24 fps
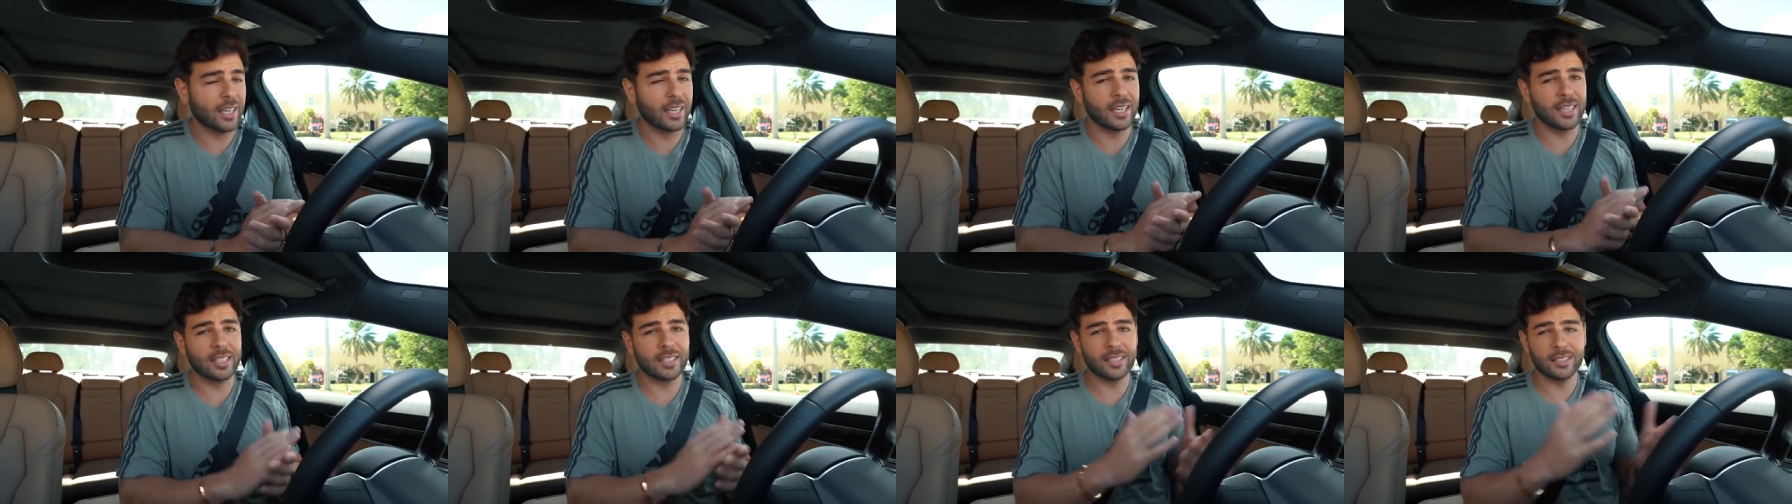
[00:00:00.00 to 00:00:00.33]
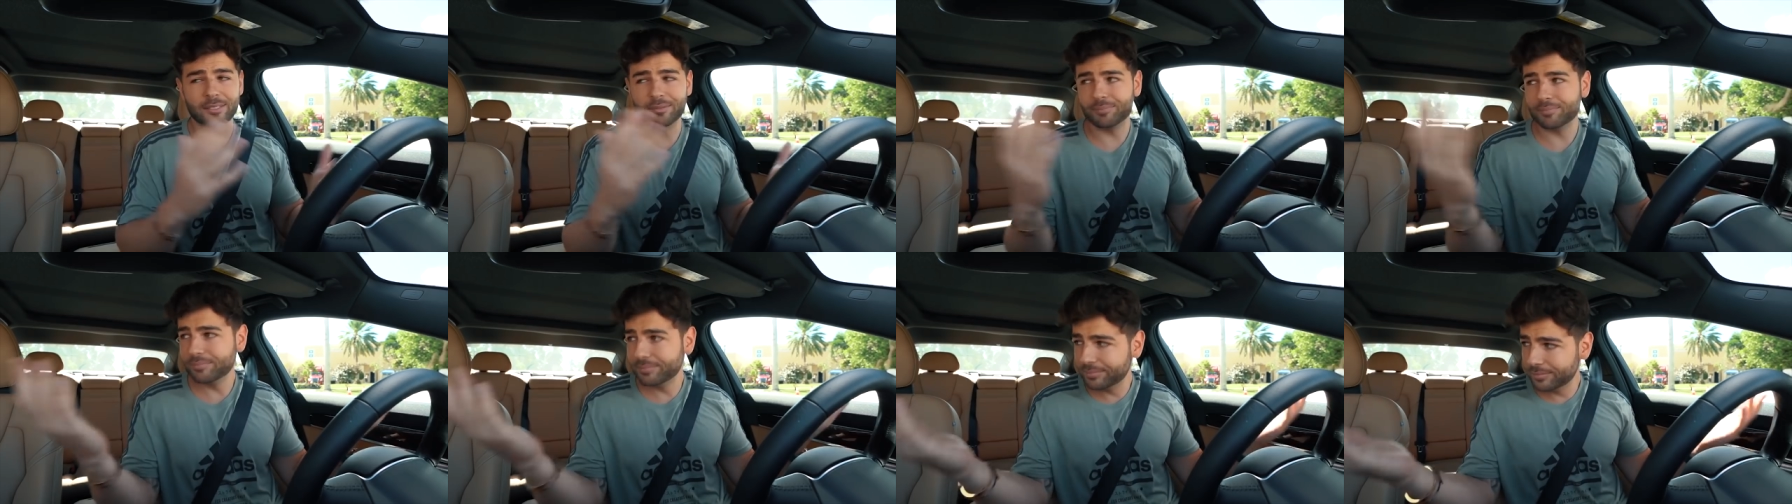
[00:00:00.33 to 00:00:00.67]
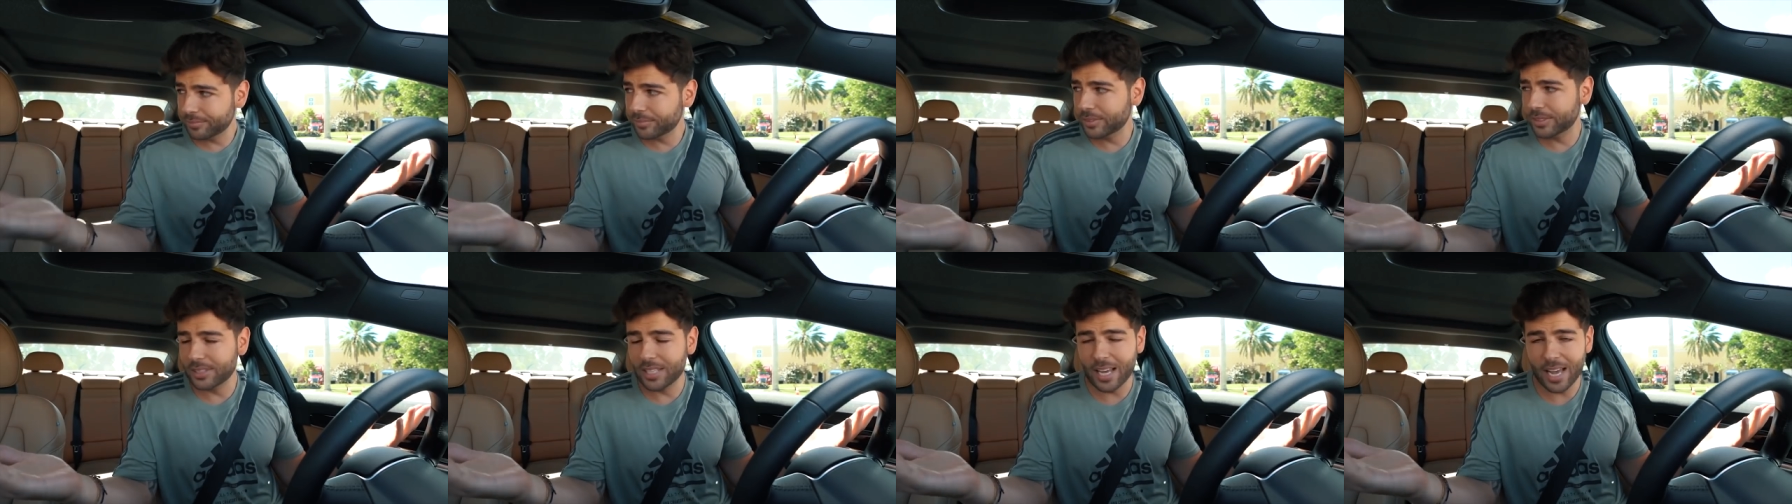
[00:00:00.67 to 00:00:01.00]
I
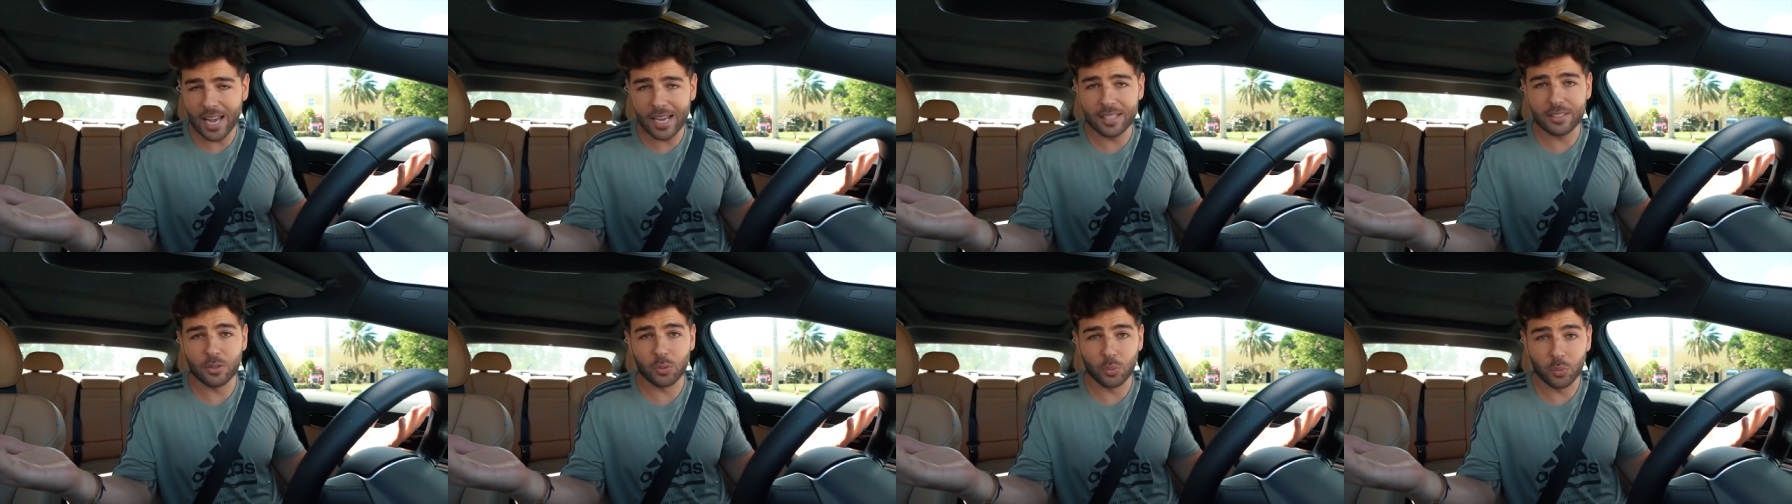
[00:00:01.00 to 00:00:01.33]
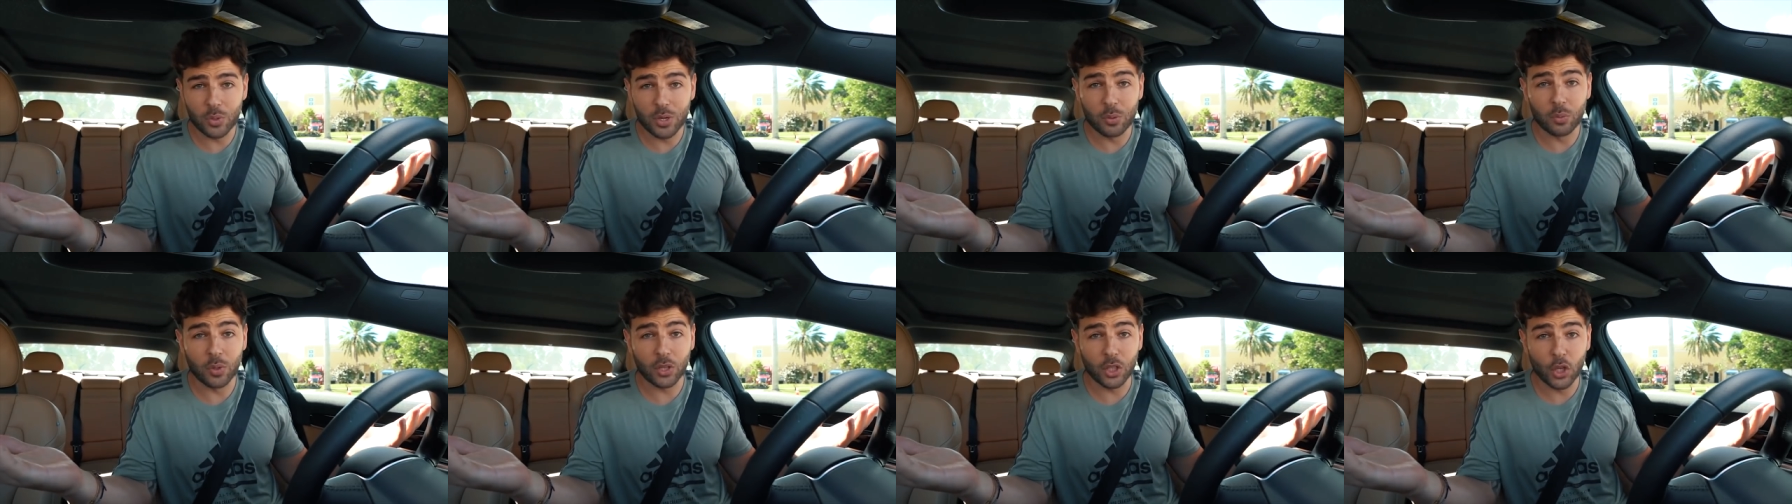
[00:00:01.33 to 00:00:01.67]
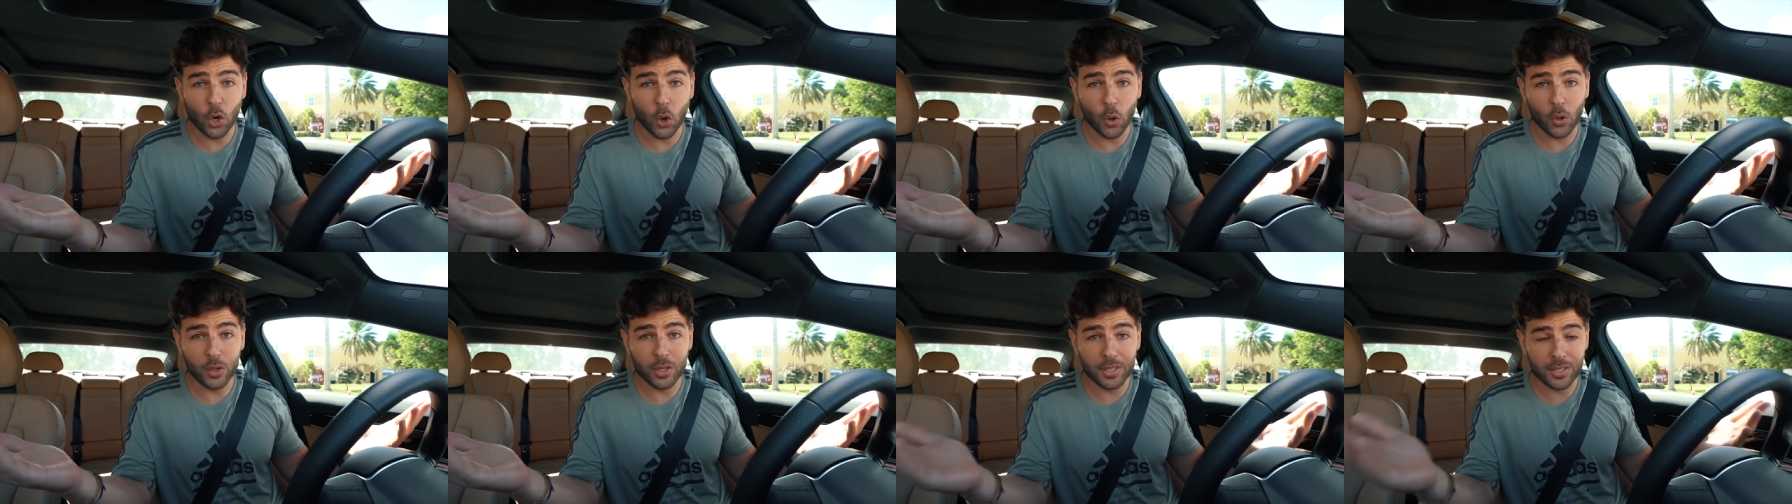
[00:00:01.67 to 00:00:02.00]
had to
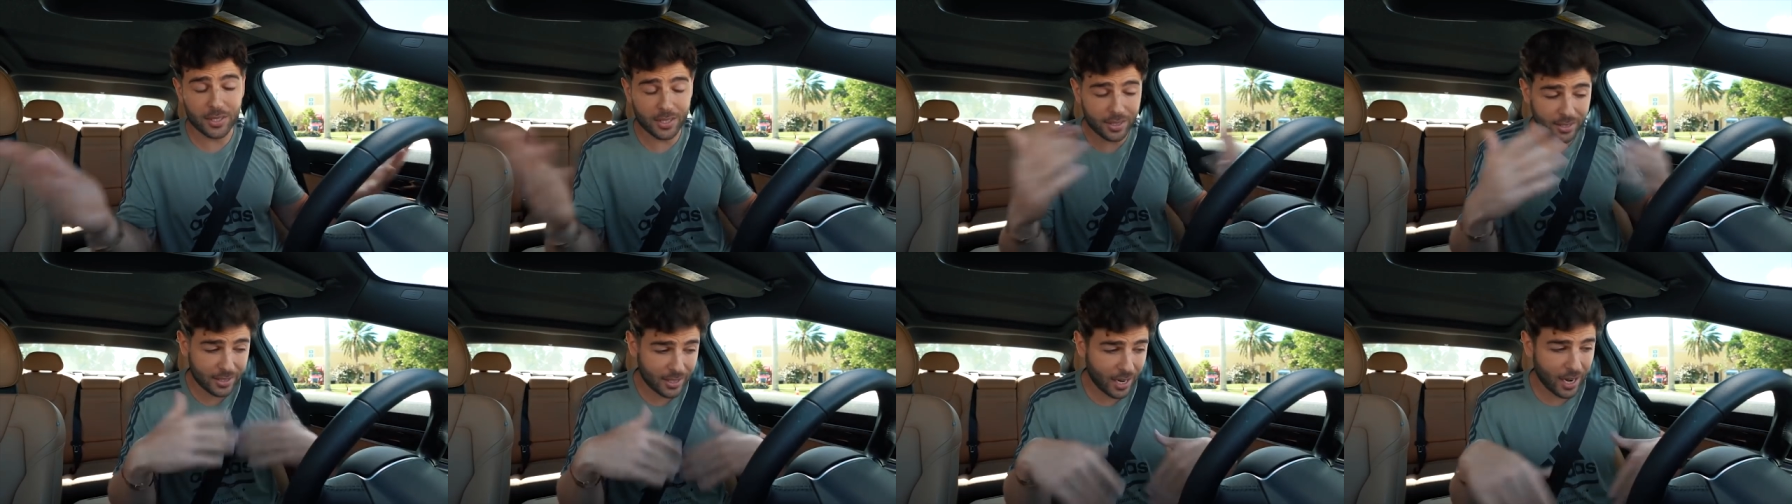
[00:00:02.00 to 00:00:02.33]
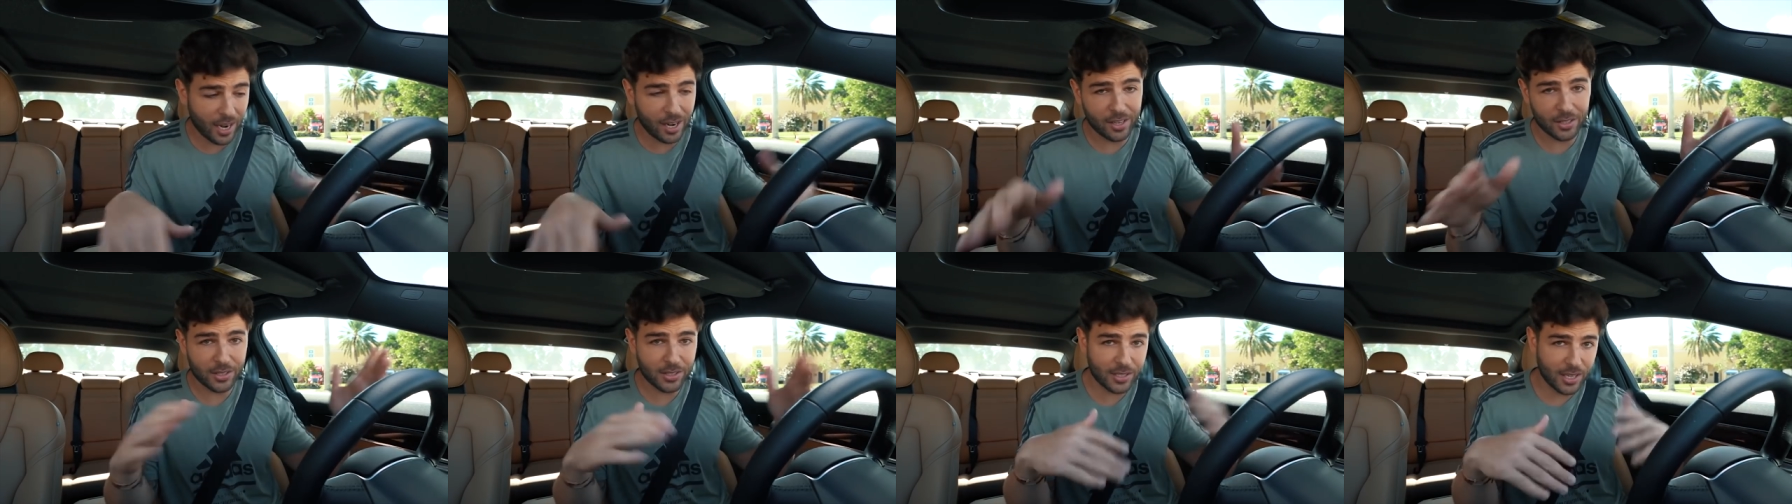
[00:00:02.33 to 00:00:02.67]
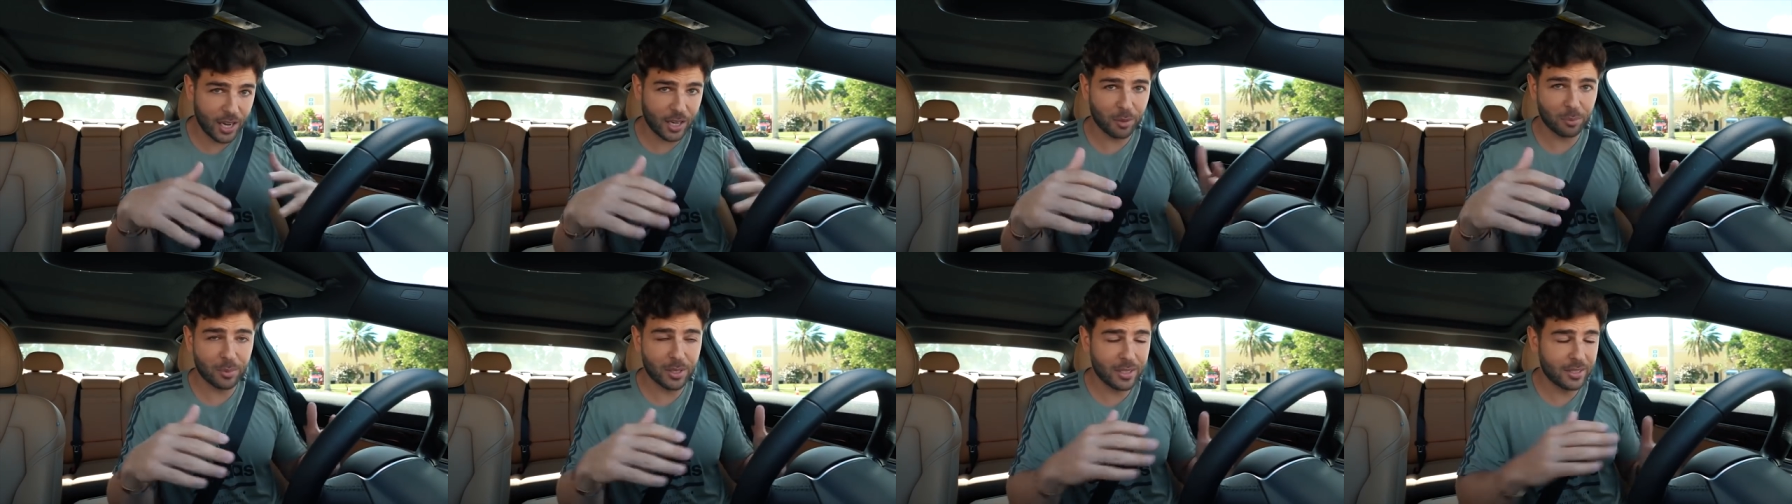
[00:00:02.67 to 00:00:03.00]
re-record this entire
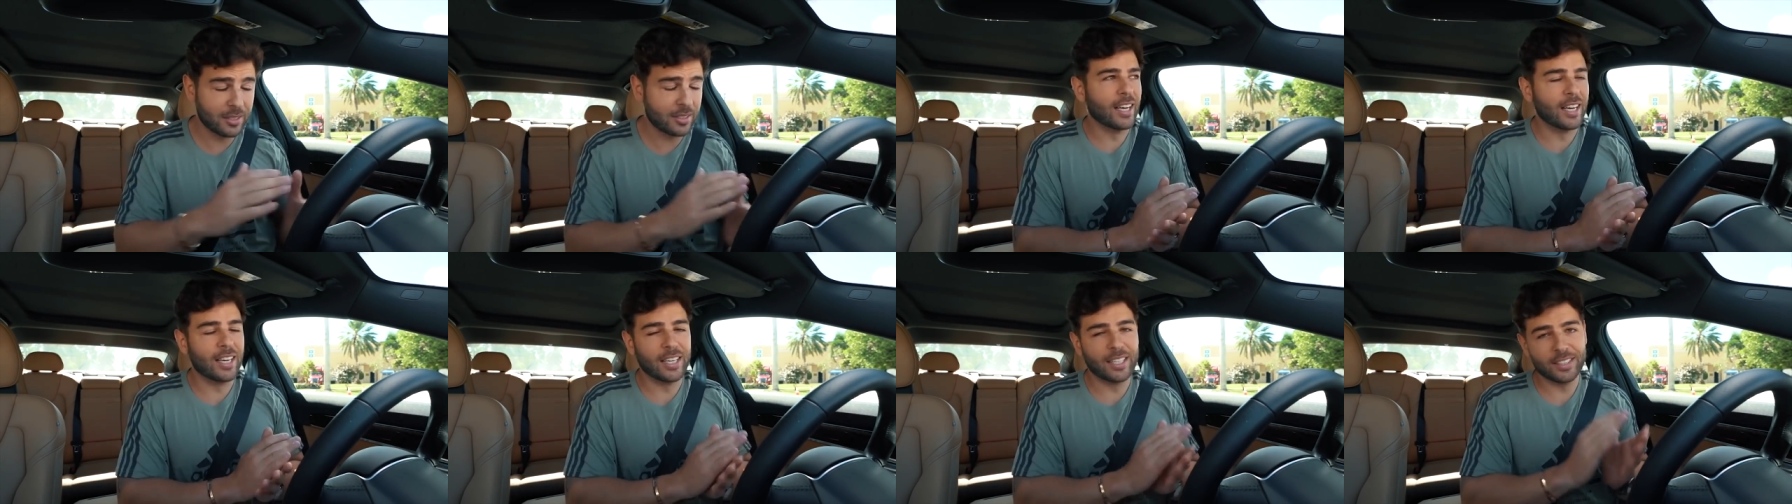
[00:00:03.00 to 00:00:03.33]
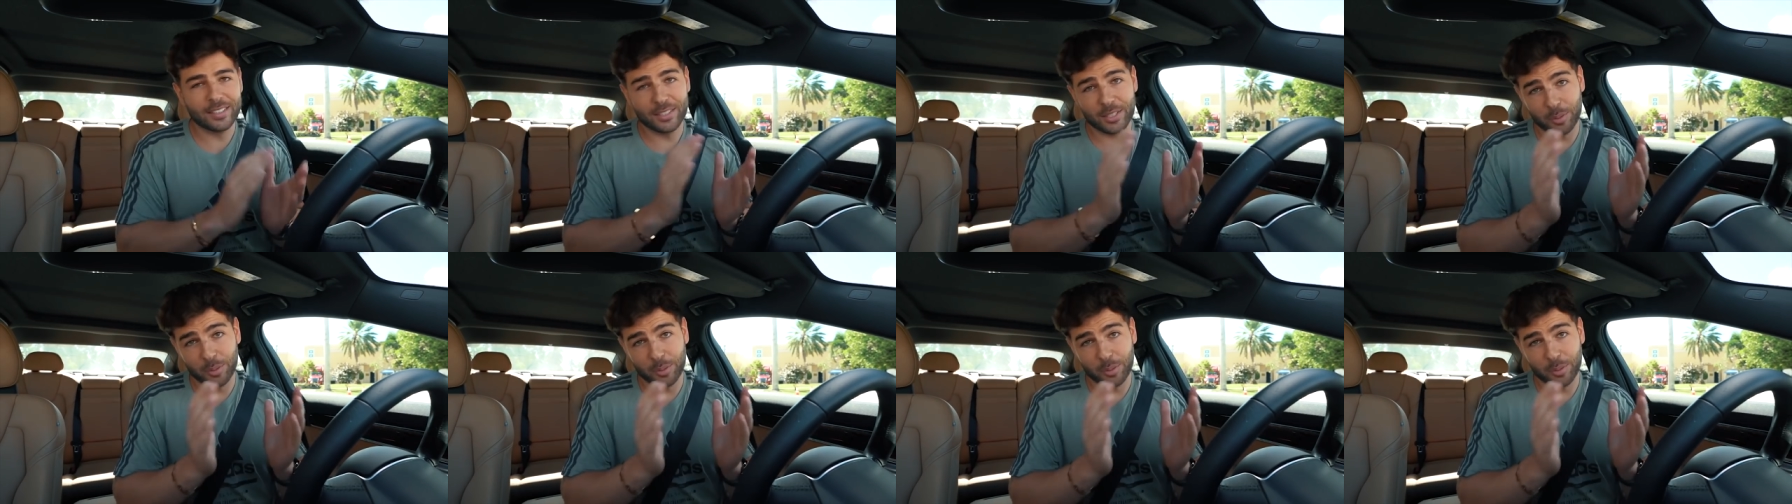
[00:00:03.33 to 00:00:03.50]
segment uh,